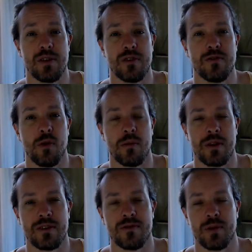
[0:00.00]
the
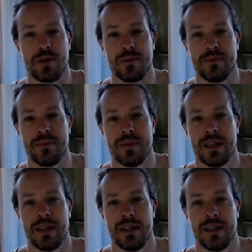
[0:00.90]
formless form,
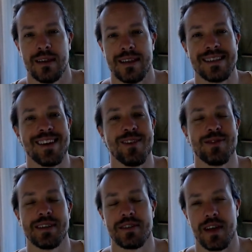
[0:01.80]
the
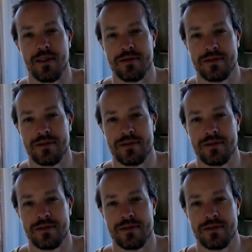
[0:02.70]
selfless self.